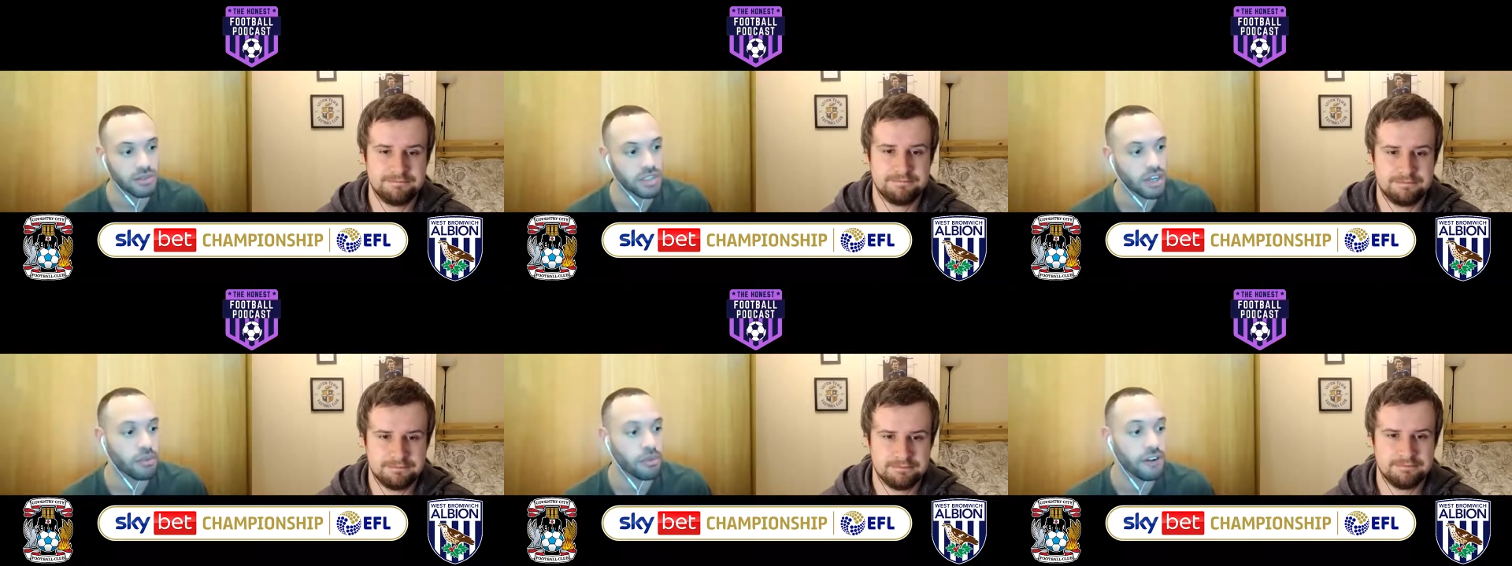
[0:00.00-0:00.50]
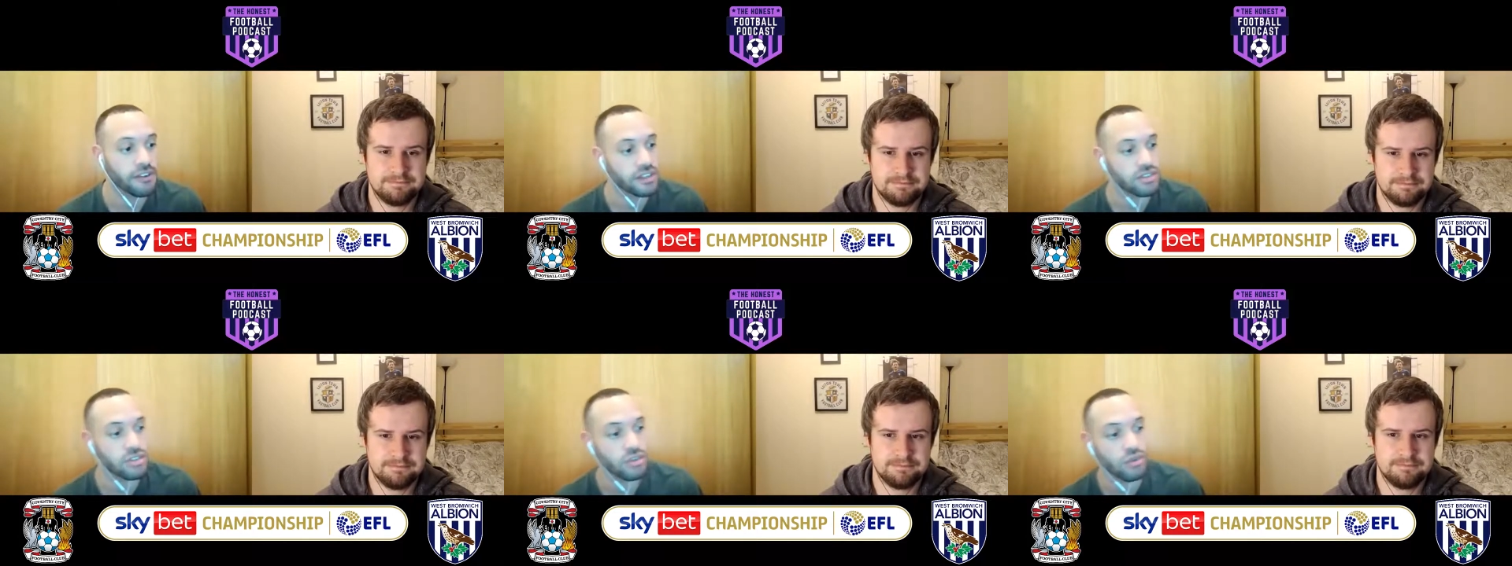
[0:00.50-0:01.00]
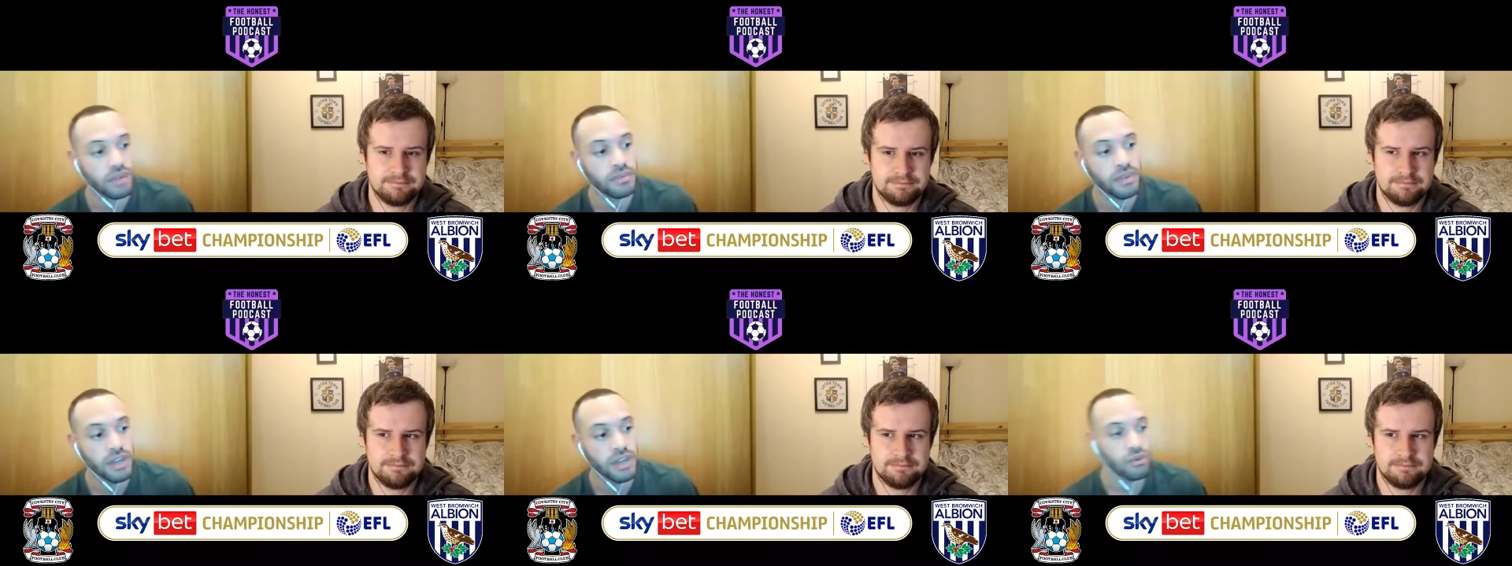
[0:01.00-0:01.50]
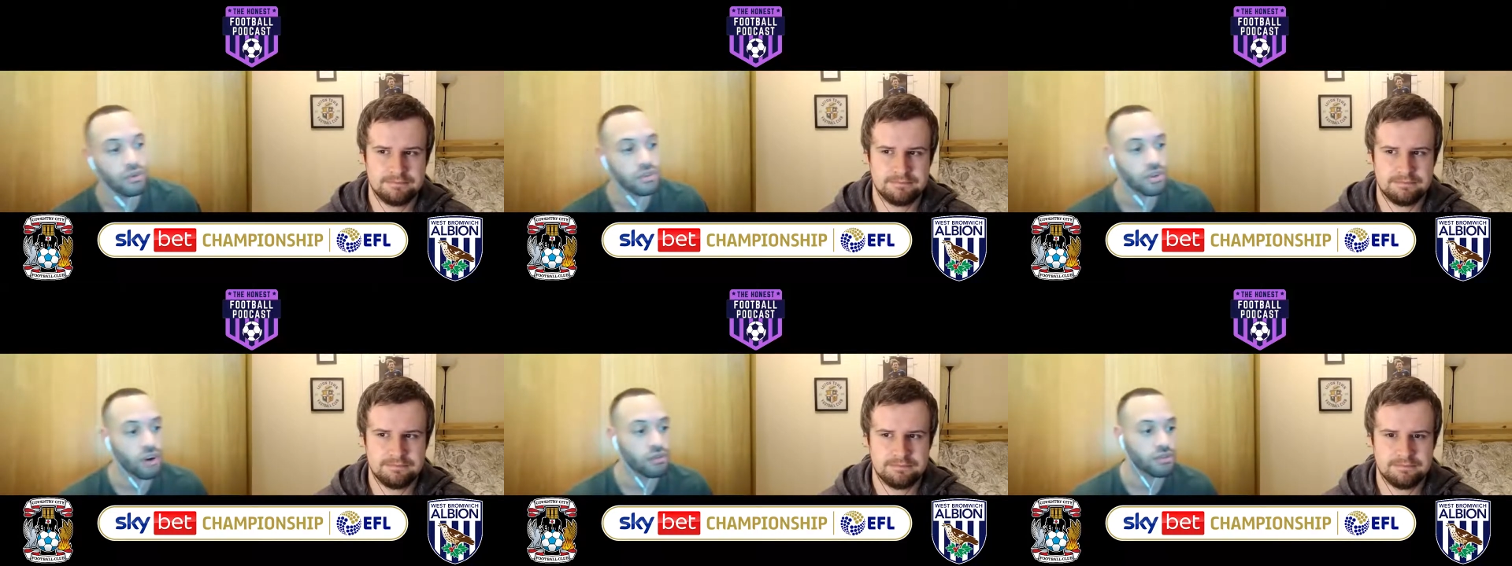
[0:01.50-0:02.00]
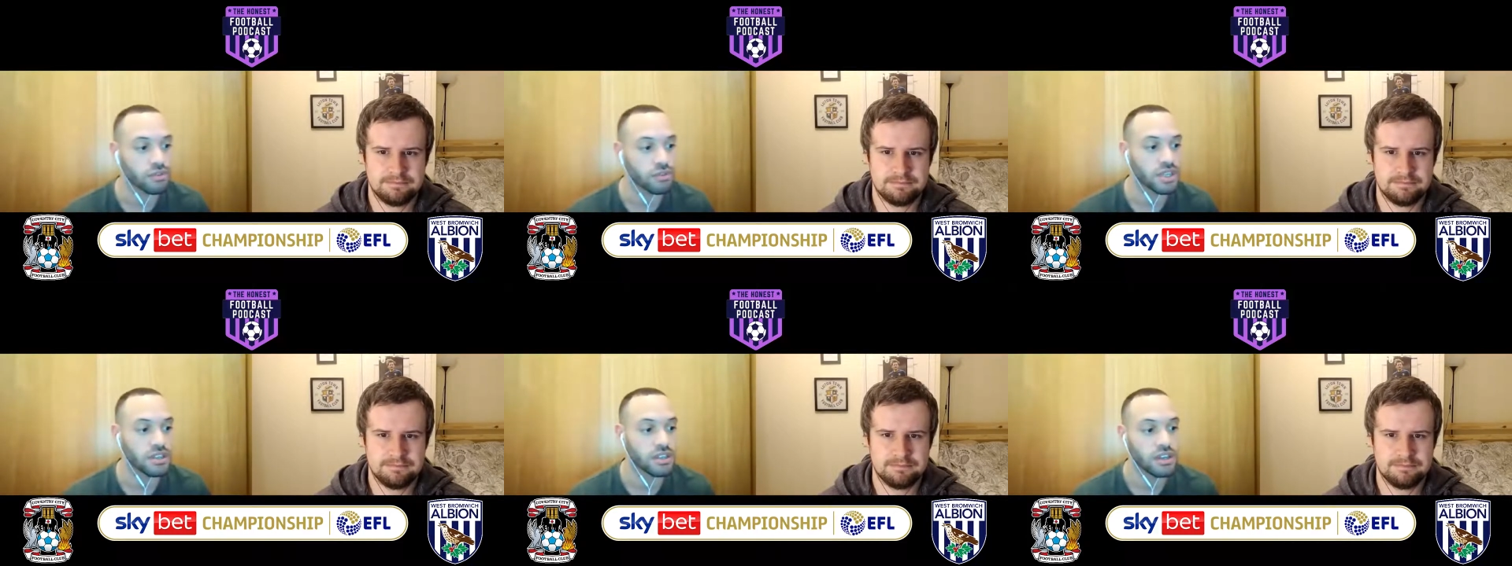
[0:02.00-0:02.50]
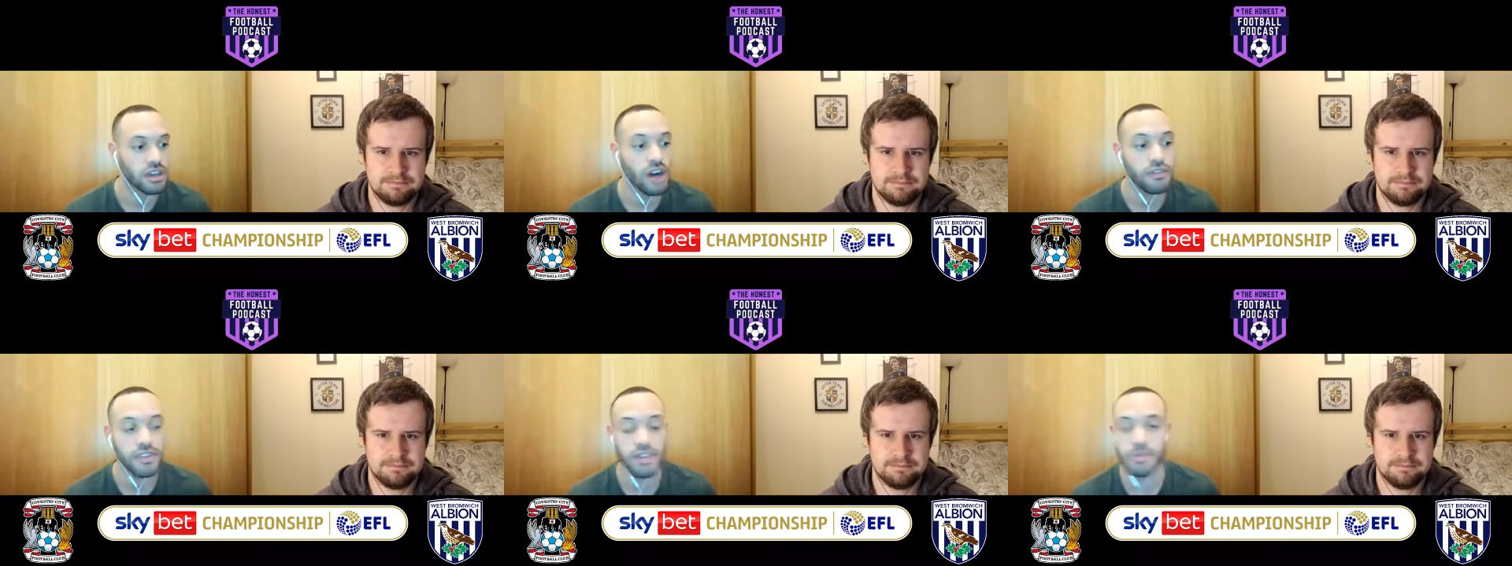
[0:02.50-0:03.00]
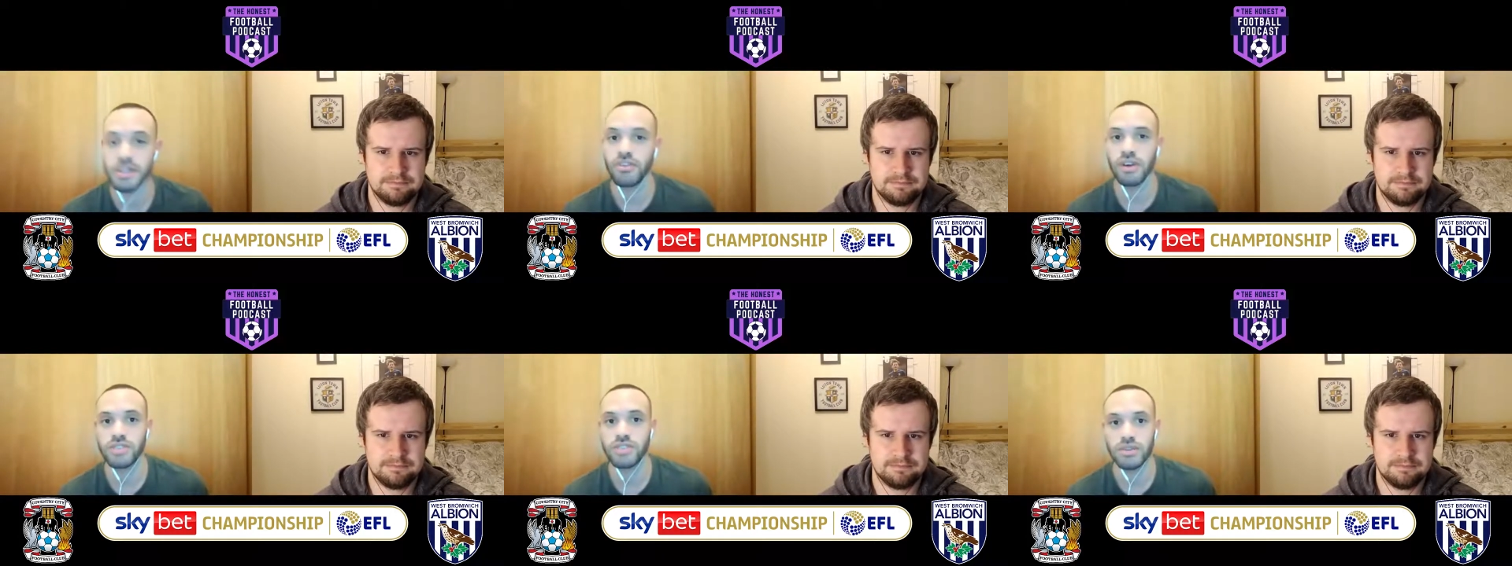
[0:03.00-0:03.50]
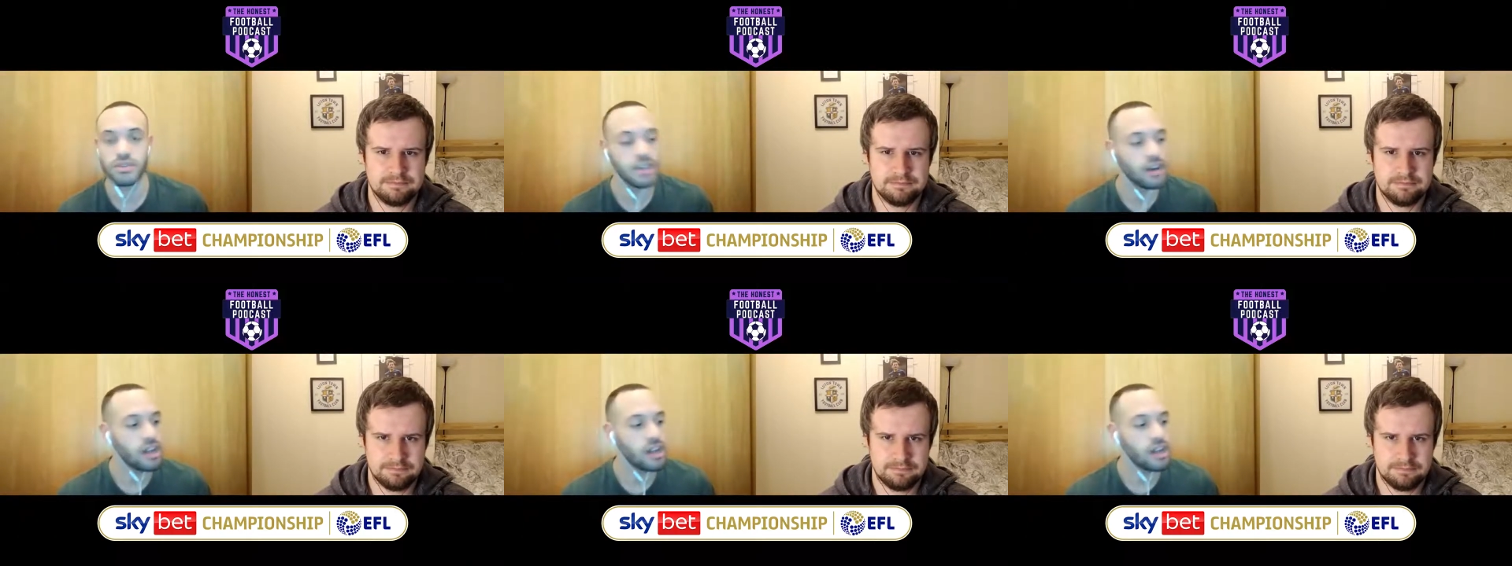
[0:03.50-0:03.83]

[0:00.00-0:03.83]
Speaker 1: So, but I think 2-1 to Coventry will be hopefully be the right result.